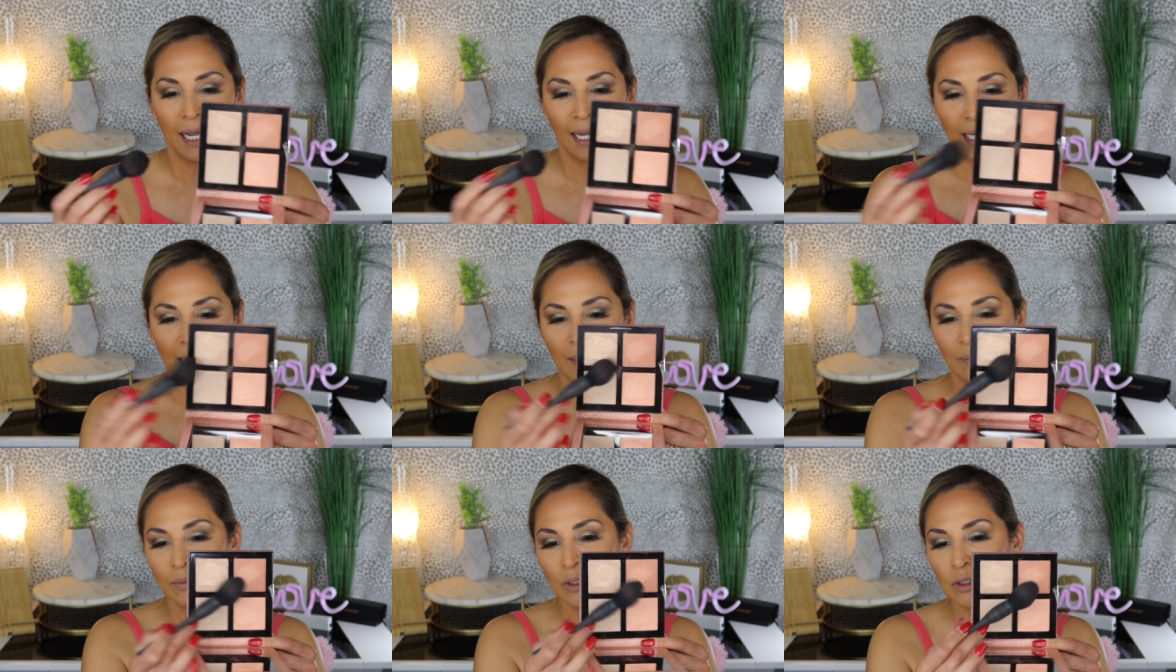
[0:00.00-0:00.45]
I
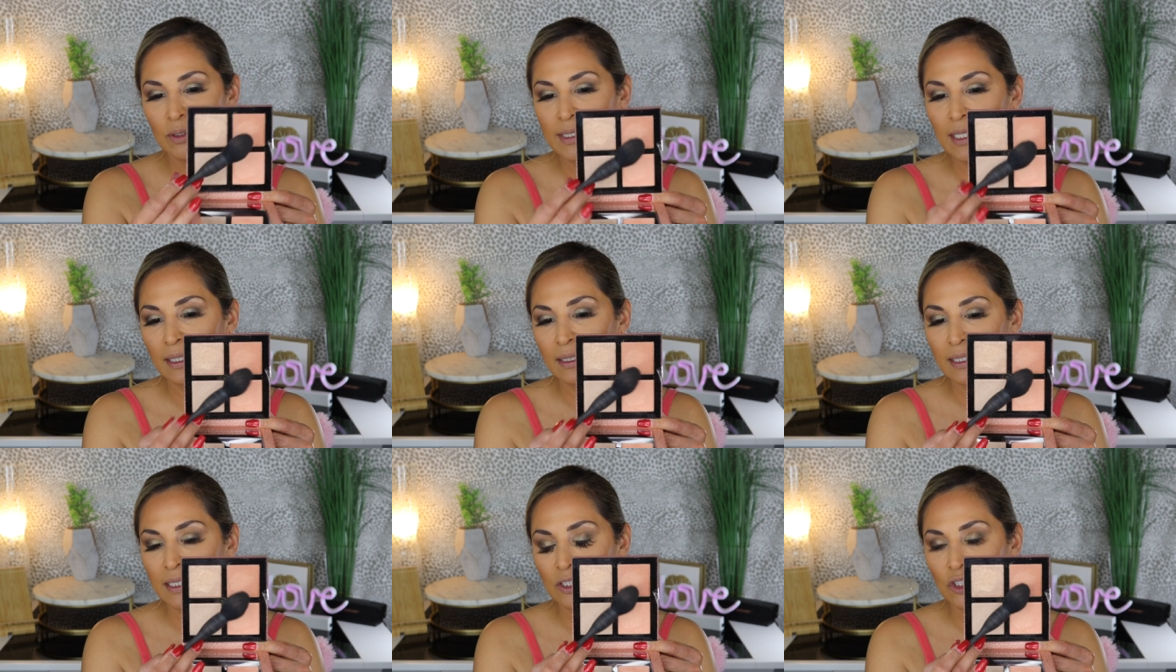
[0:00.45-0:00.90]
am
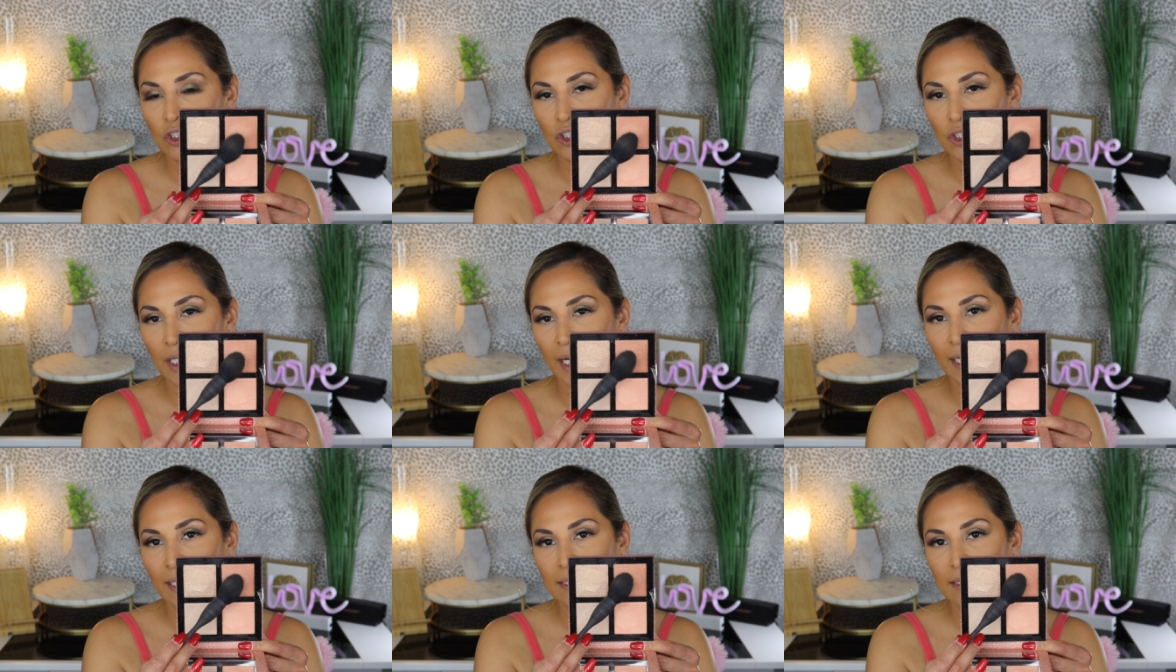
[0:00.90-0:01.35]
using this
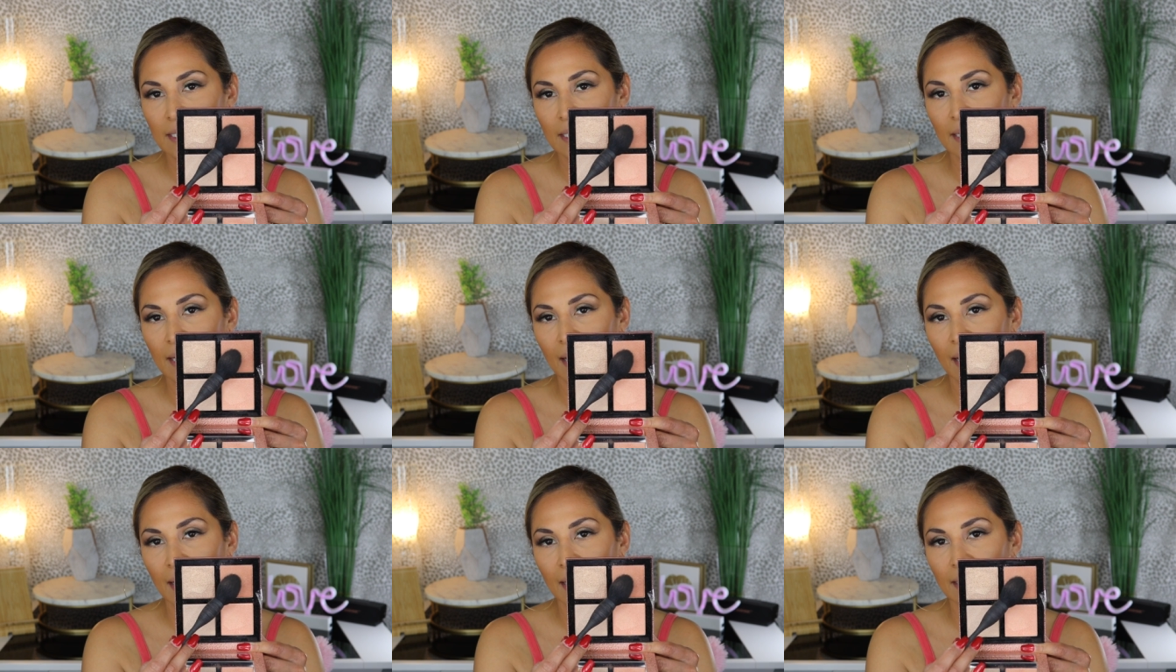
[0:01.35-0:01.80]
shade
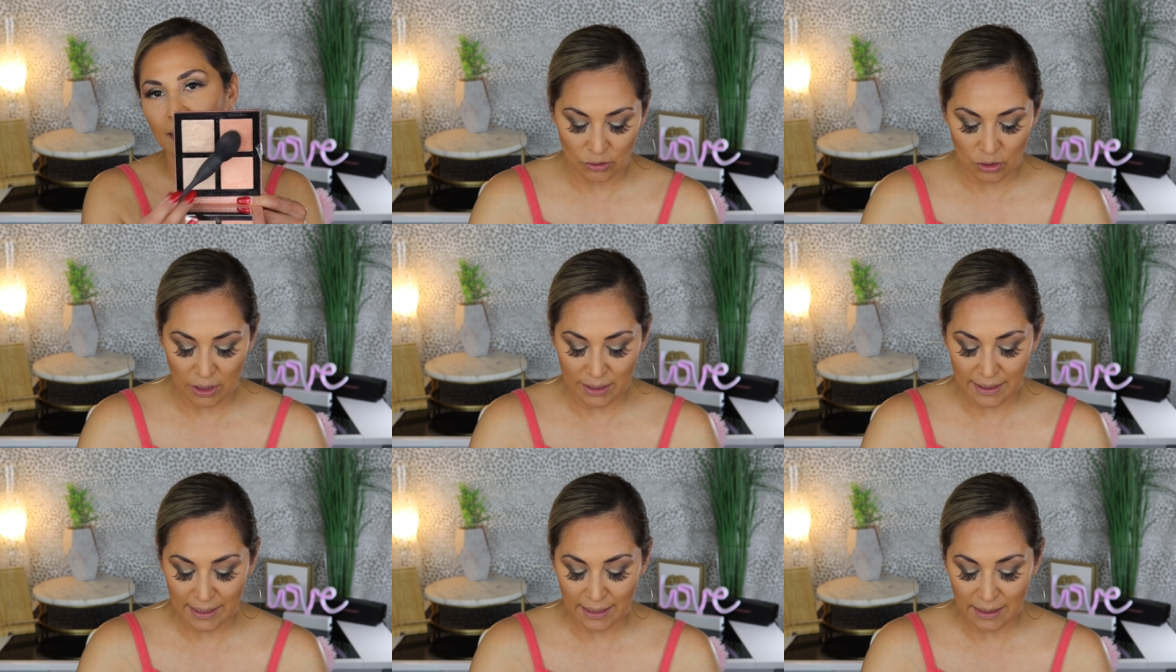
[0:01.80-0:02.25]
today
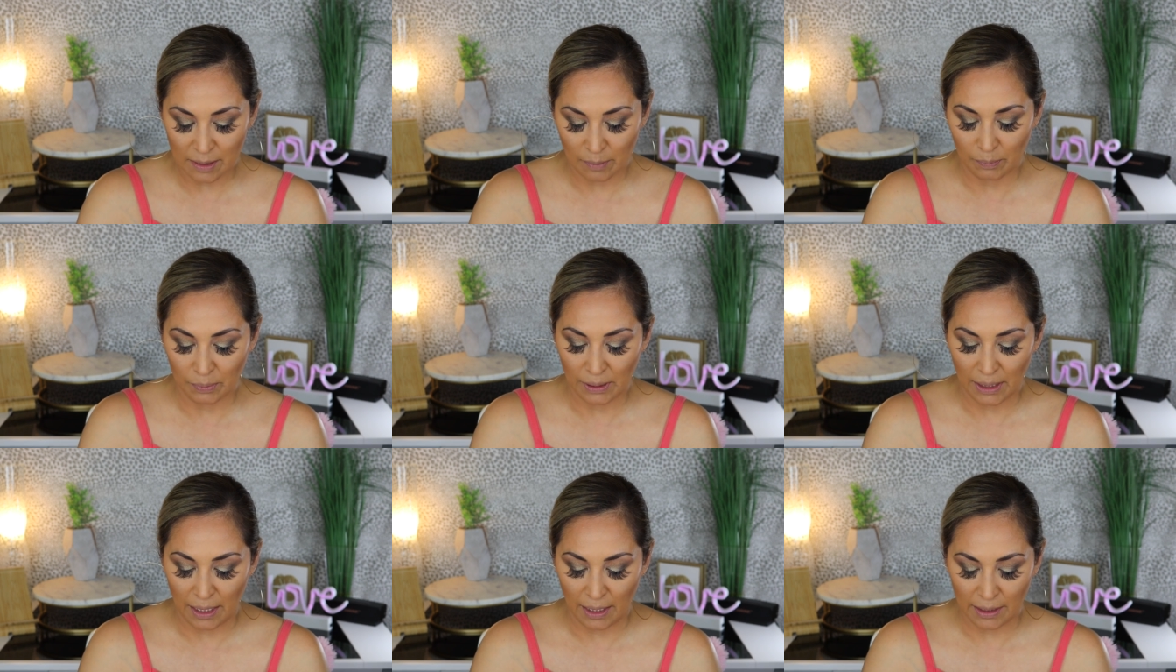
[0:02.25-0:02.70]
just as a
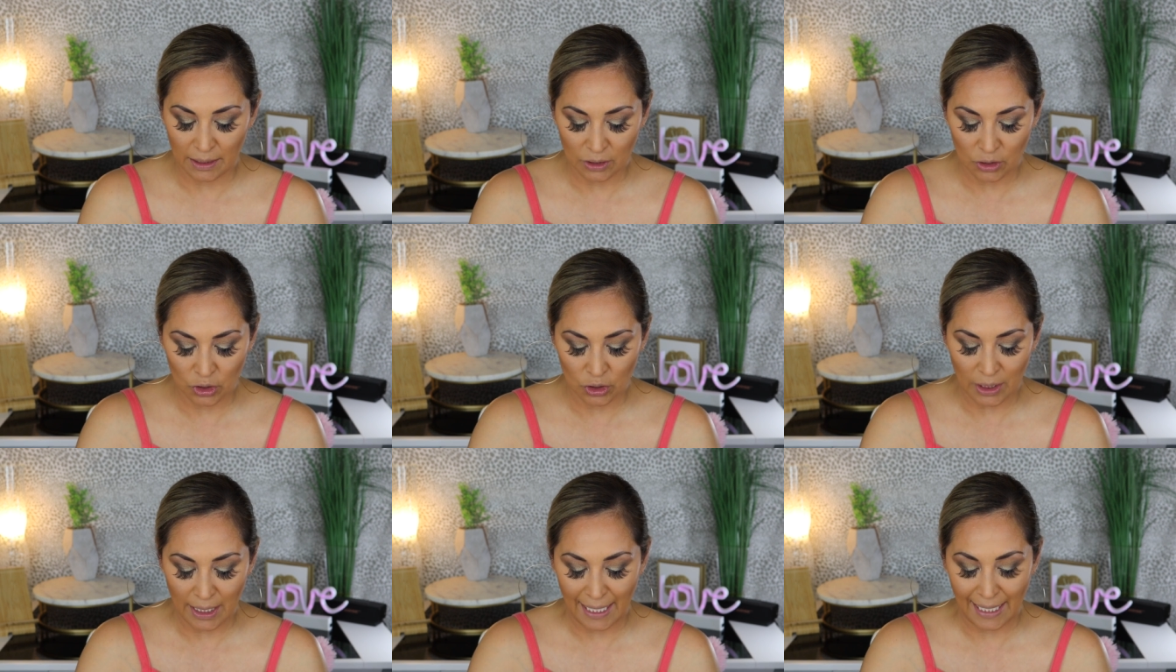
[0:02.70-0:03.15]

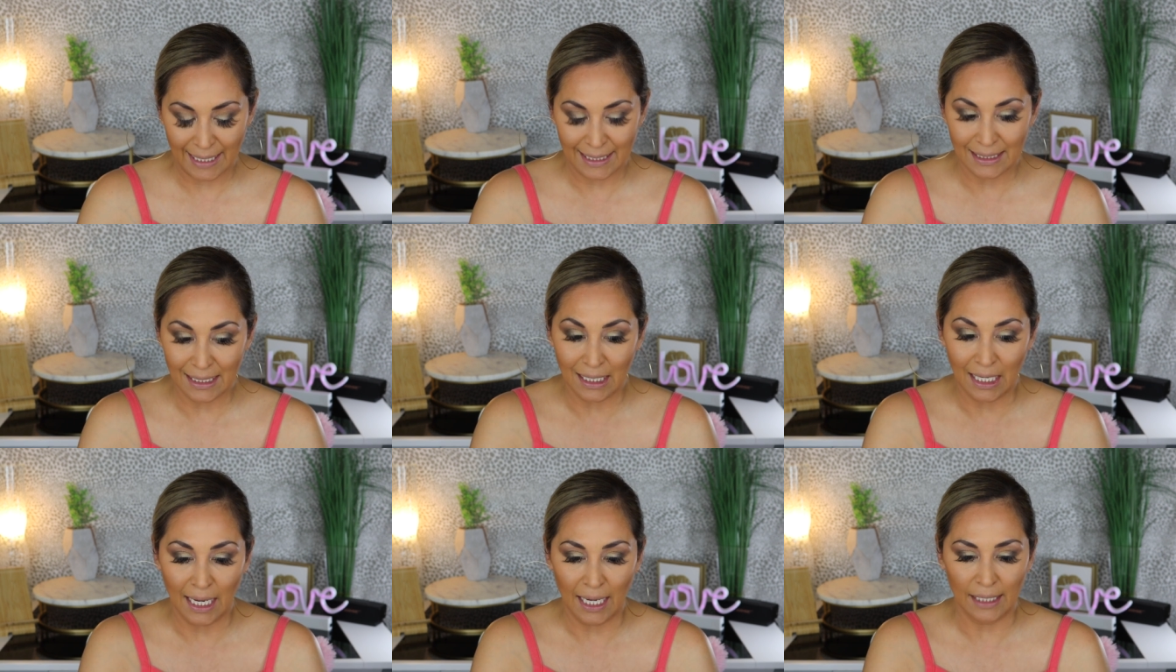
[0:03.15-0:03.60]
blush and
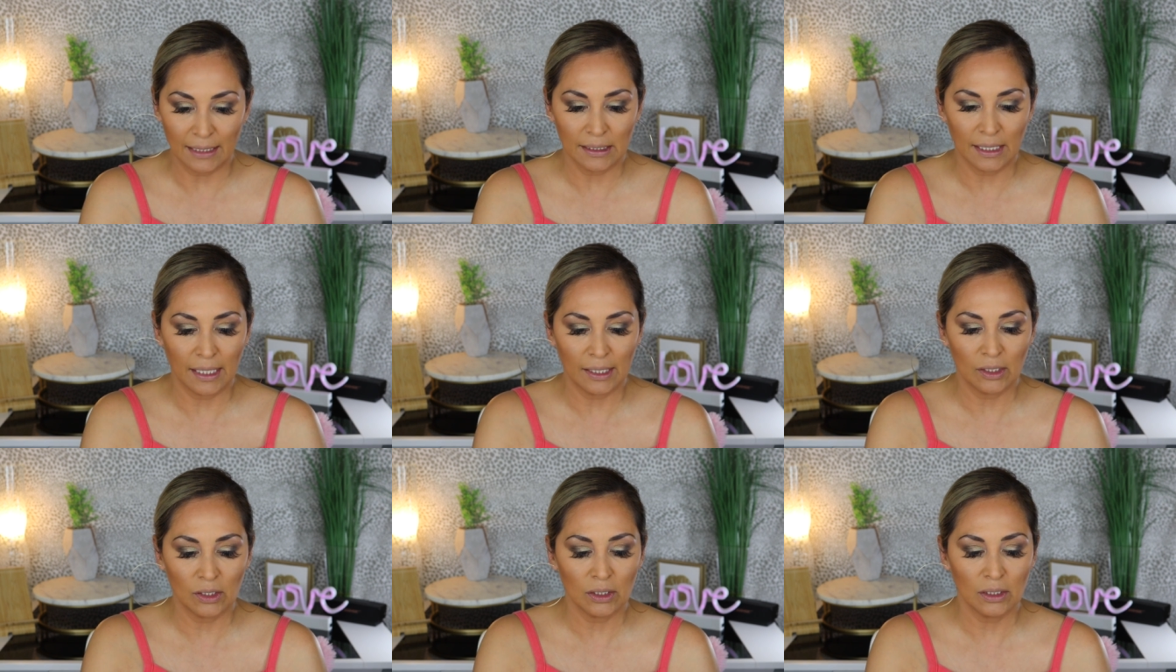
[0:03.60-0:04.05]
a
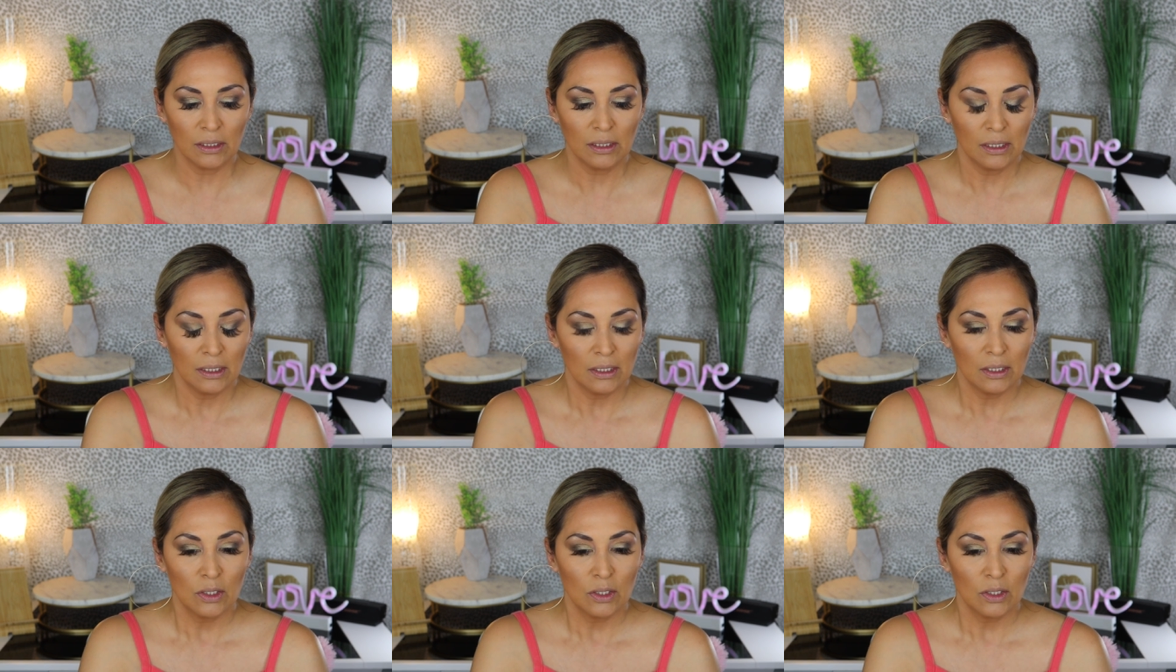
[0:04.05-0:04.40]
highlighter.